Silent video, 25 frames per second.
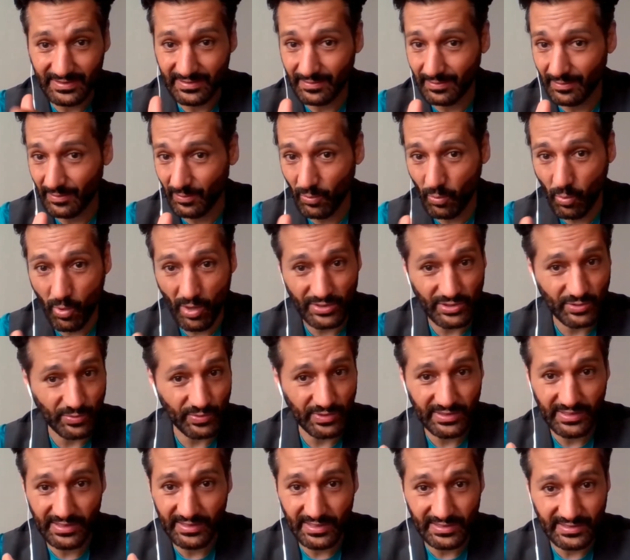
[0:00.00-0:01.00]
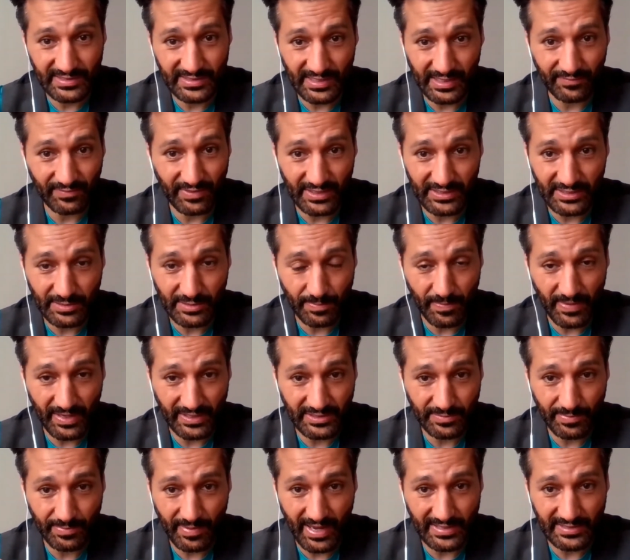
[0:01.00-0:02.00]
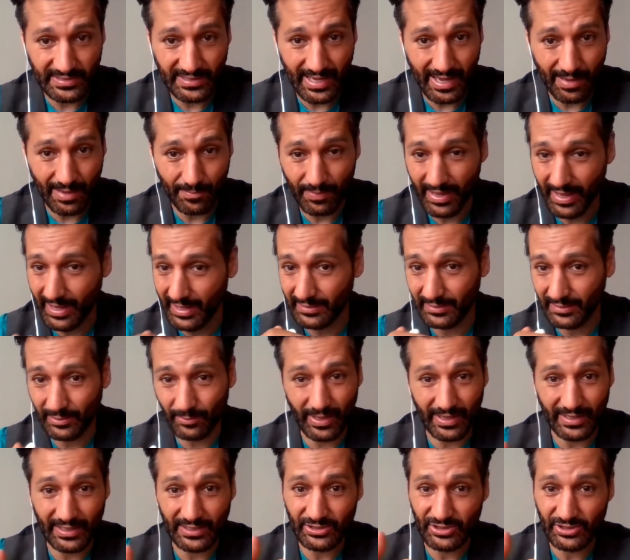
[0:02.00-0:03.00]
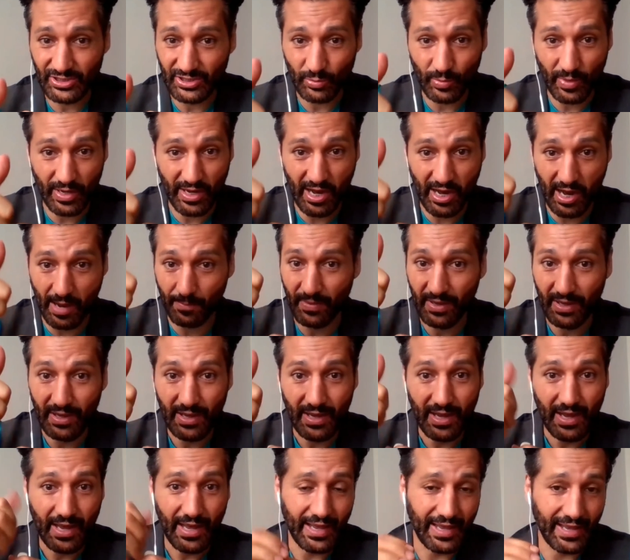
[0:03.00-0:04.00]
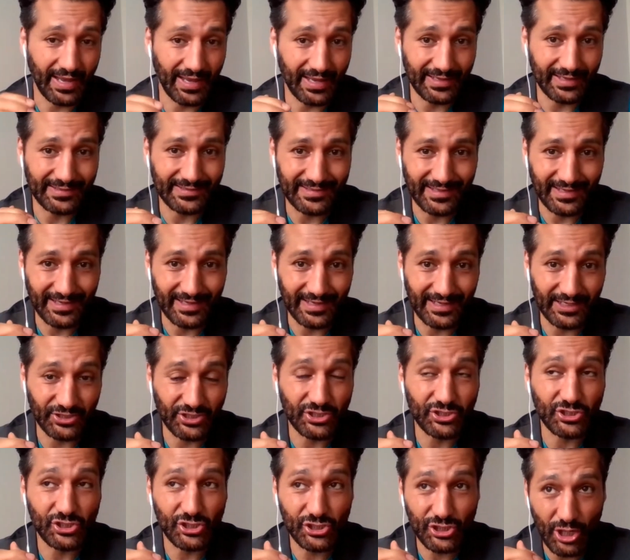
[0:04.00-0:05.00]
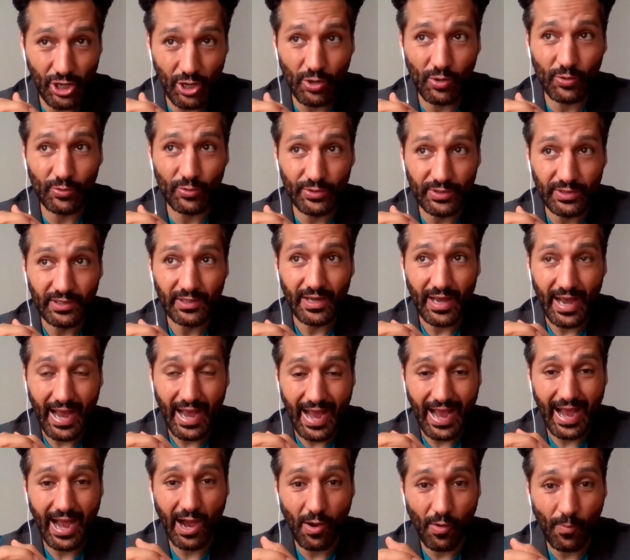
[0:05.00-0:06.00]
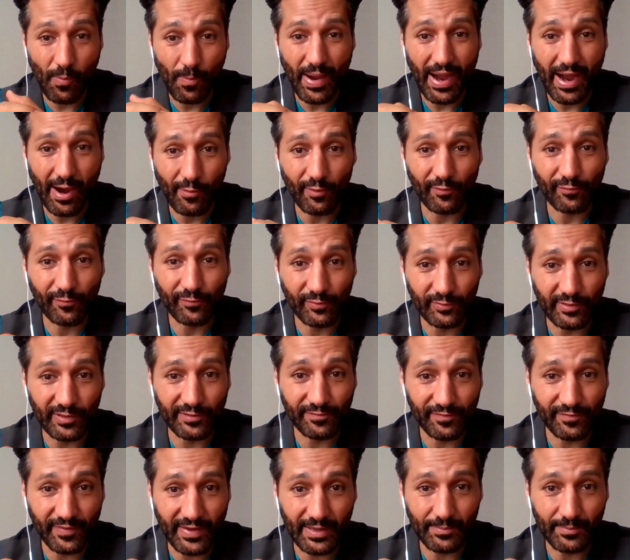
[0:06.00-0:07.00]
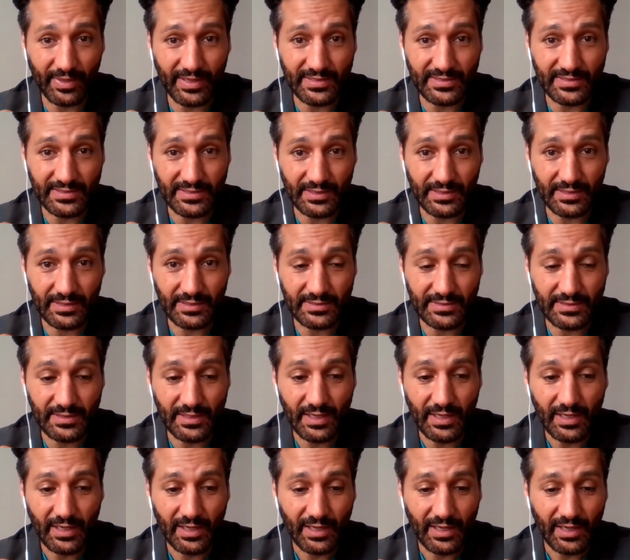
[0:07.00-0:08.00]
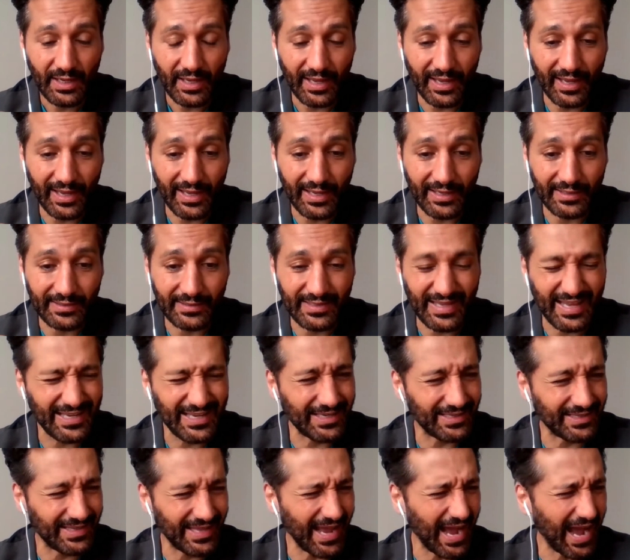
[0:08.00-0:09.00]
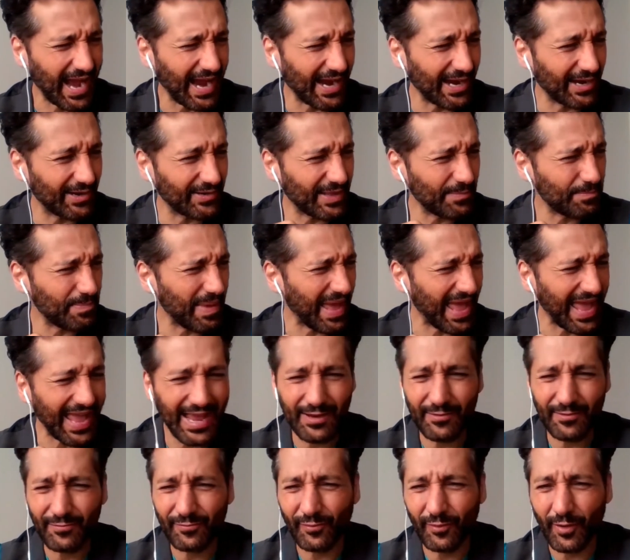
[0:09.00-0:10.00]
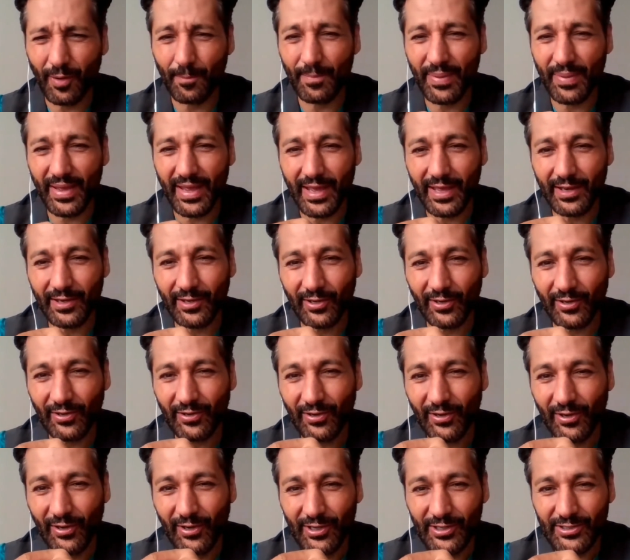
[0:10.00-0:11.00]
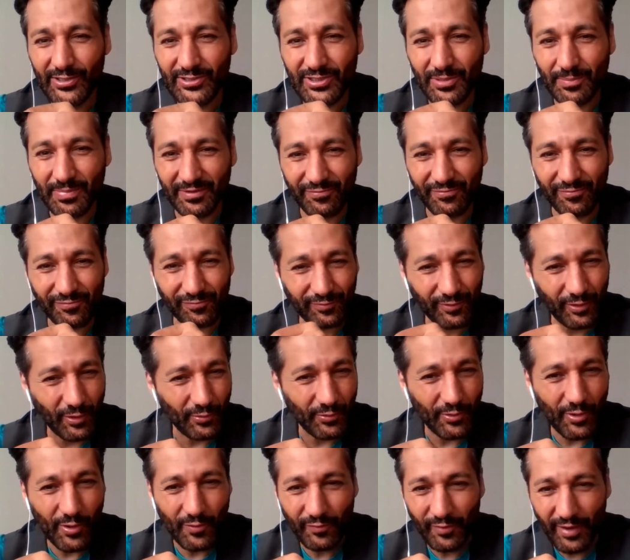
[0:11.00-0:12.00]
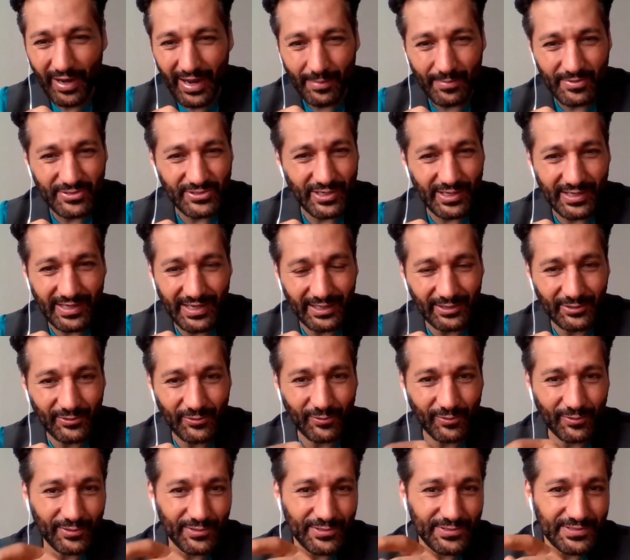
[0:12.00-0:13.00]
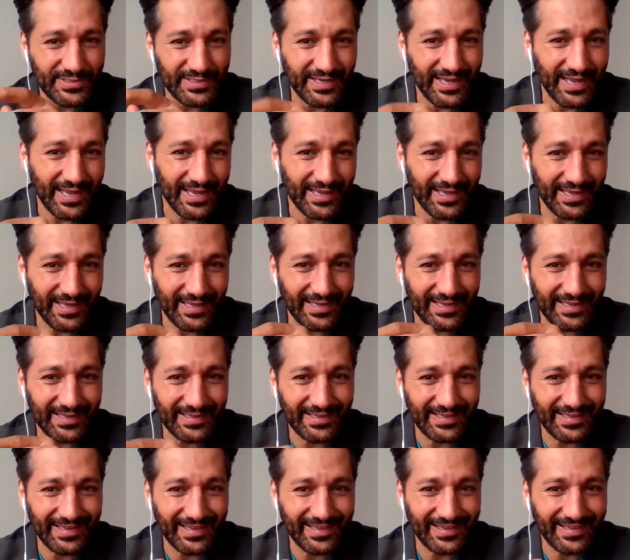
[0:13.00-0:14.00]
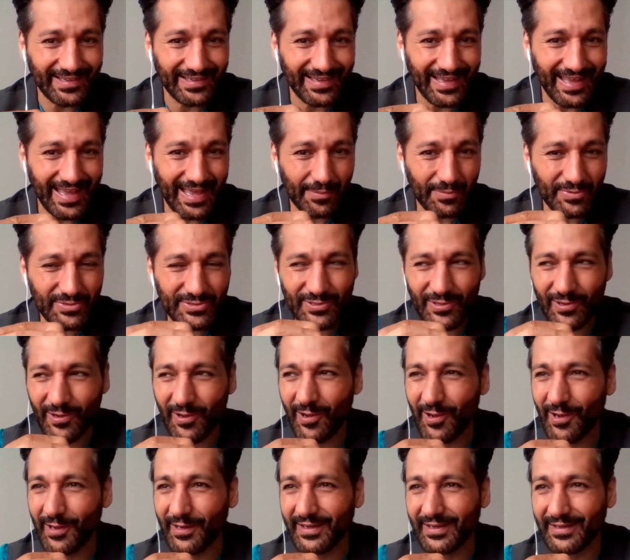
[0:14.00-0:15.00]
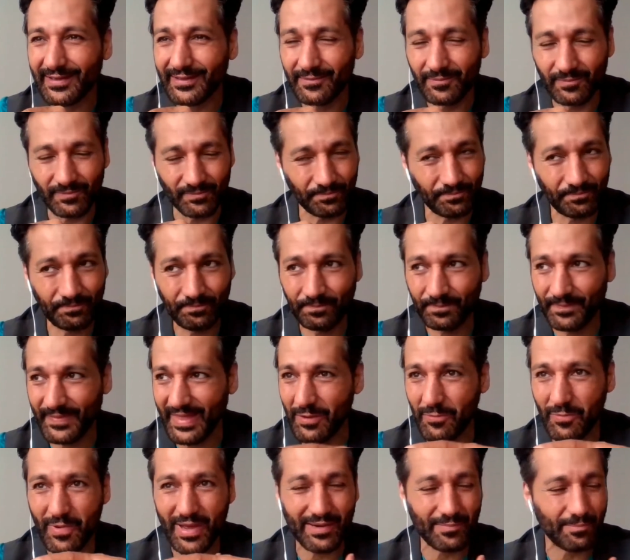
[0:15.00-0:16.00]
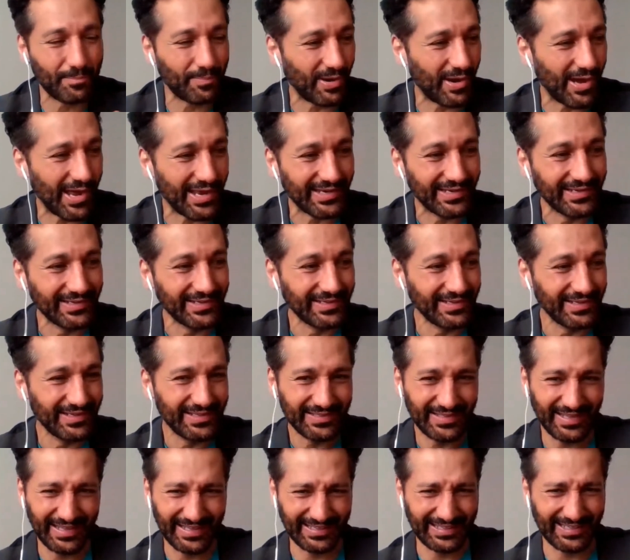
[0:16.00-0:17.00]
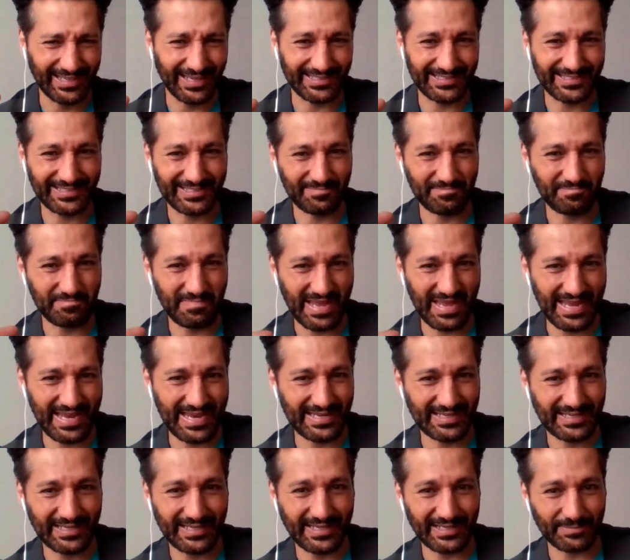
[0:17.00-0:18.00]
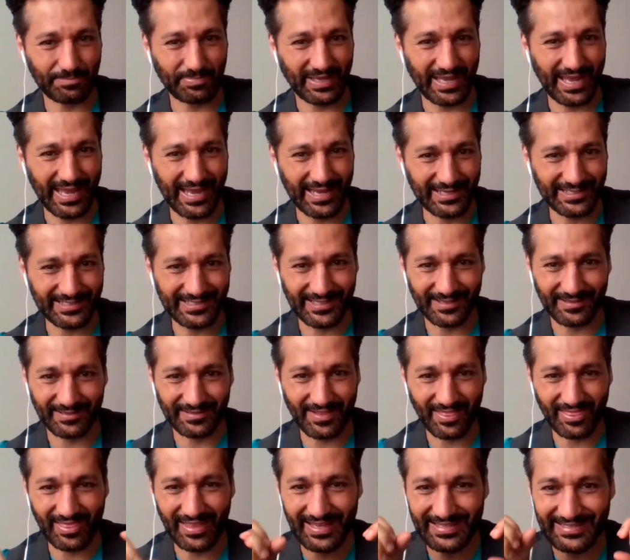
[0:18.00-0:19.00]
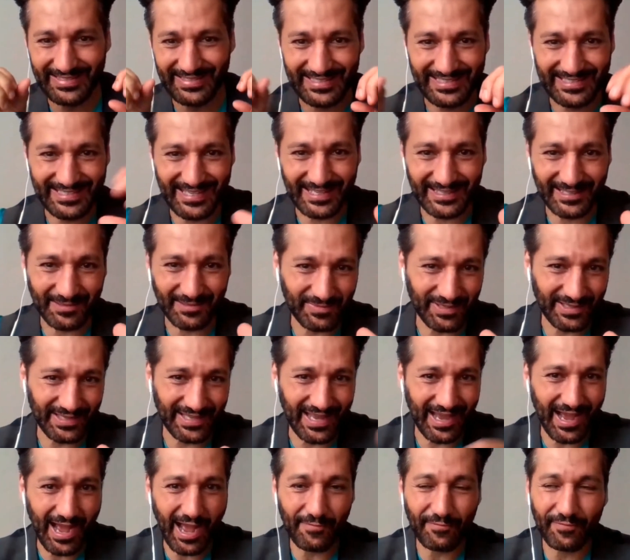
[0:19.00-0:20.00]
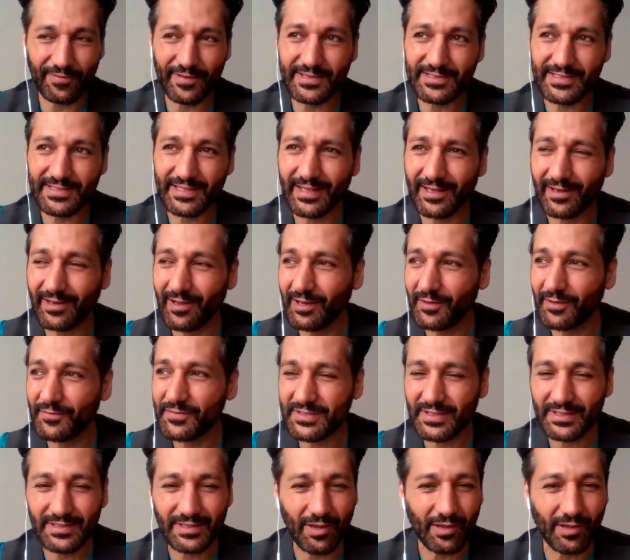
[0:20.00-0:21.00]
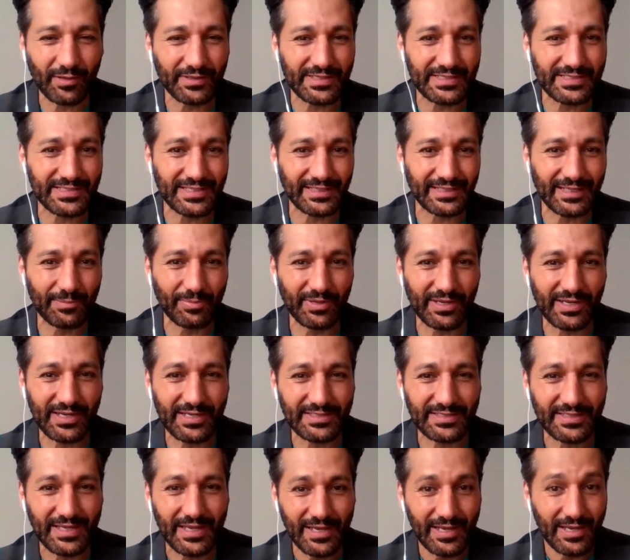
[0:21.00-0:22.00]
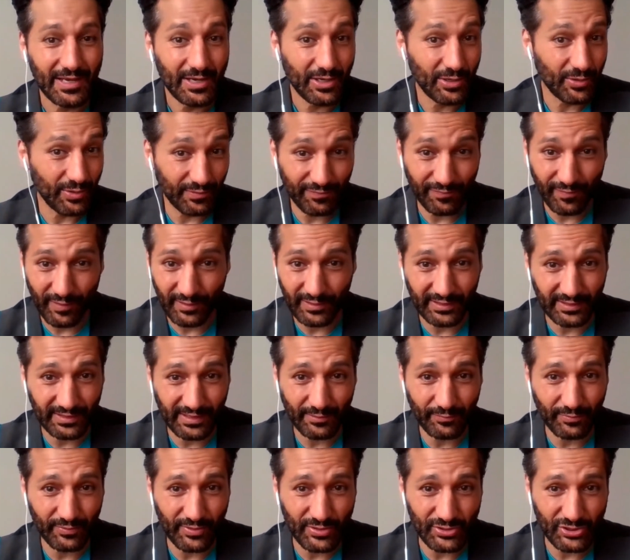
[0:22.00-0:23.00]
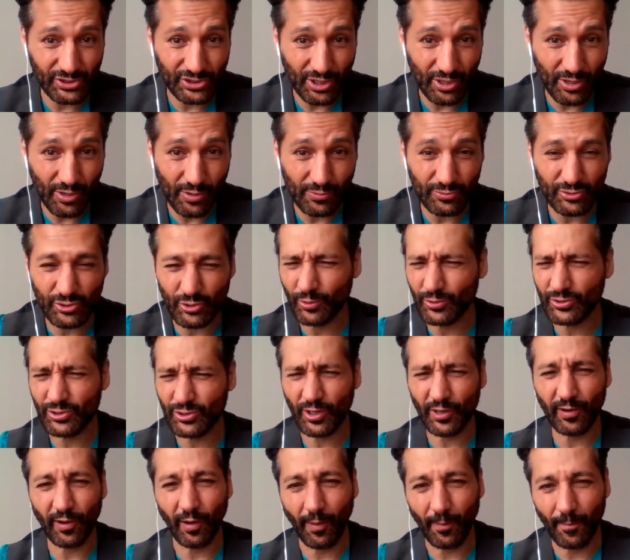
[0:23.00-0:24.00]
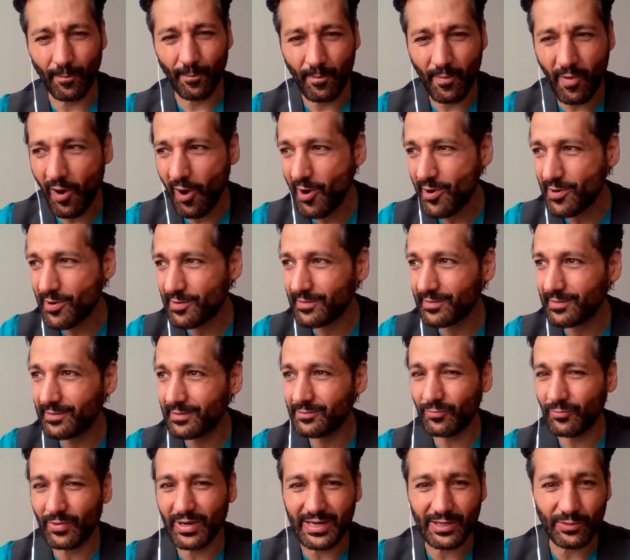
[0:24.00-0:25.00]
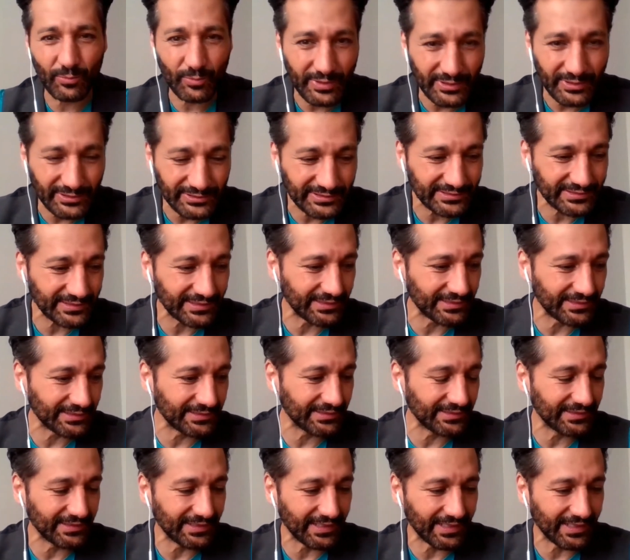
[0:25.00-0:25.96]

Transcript: Once we did the Save the Expanse campaign, wow, the ratings just went up. And it just showed how powerful our fan base is. And they paid for a banner to be flown over Amazon headquarters in Amazon, and they went and bought like custom made cupcakes and things and sent them to the office. And then all of a sudden, all these celebrities who had fallen in love with the show, George R. R. Martin, Rainn Wilson,